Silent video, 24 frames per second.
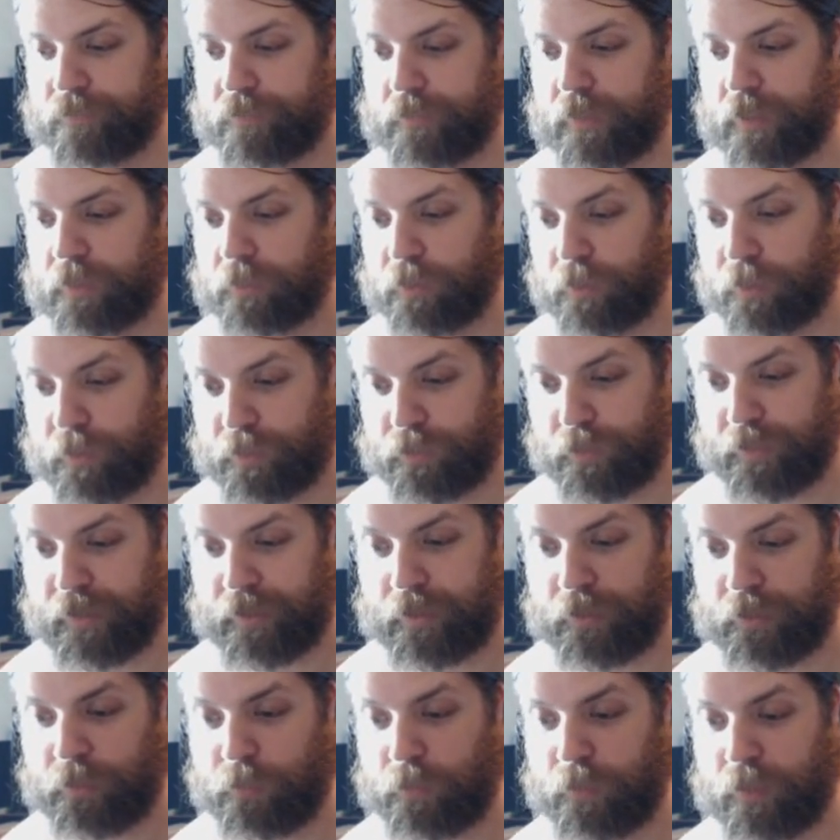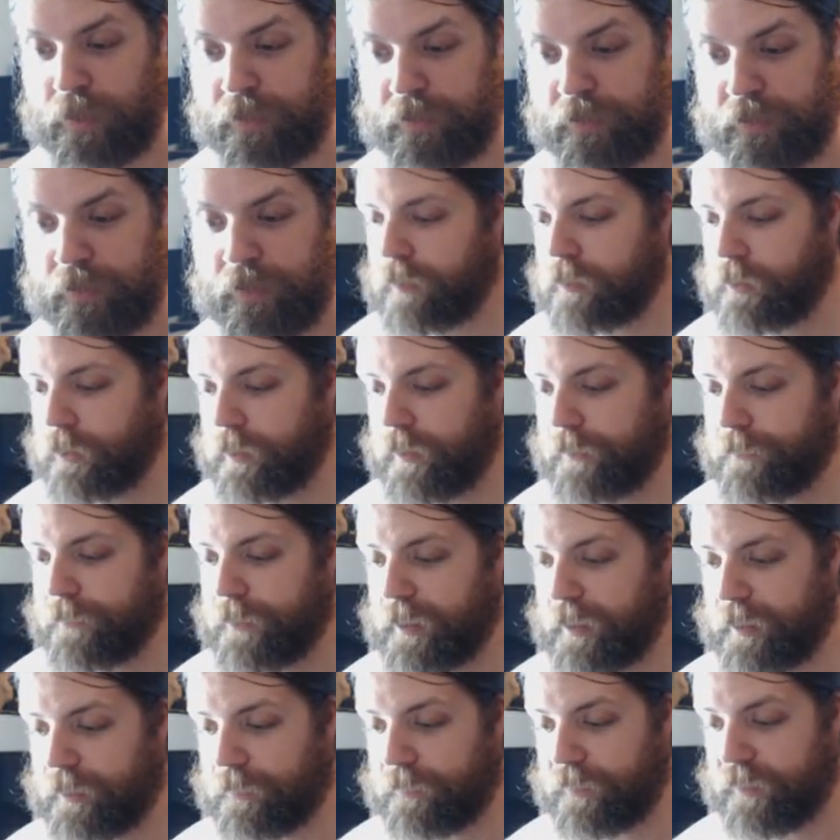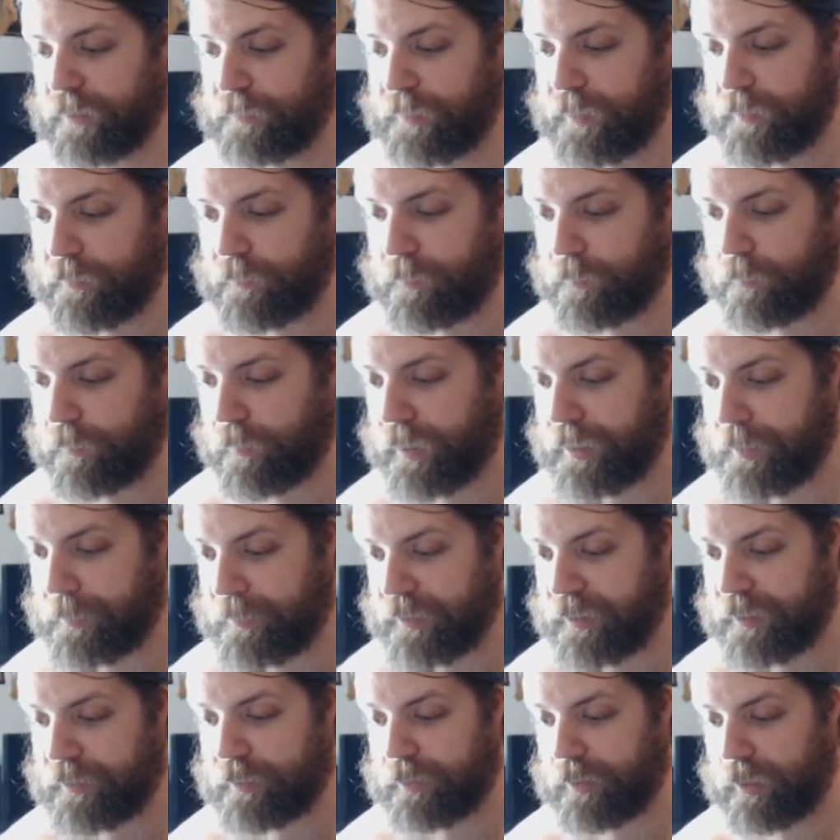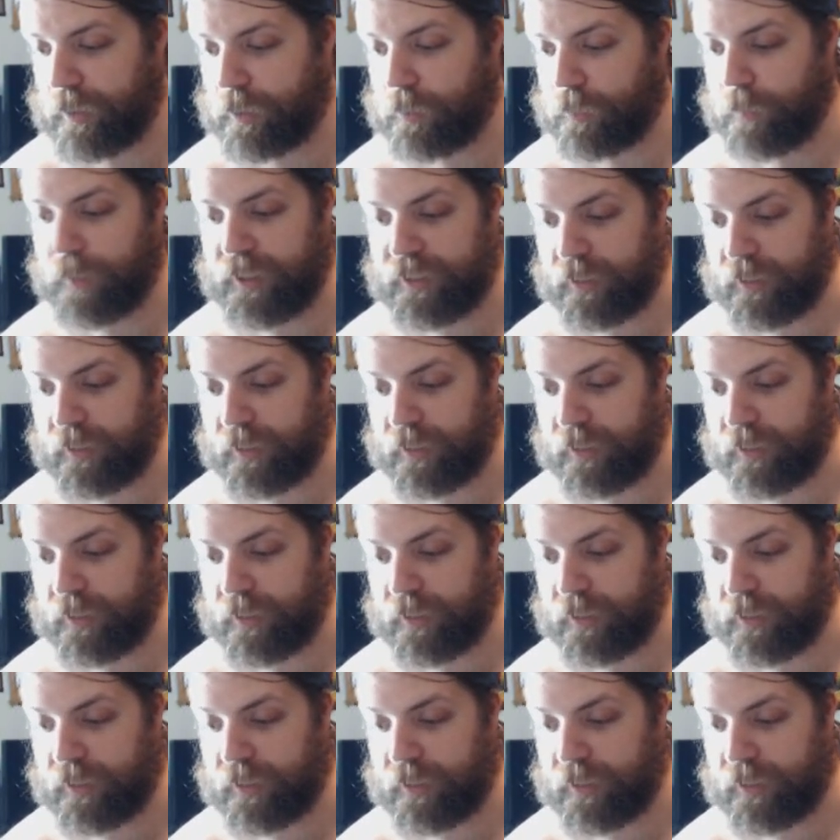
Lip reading: a creature that you want. So I feel like Vivian might be slow,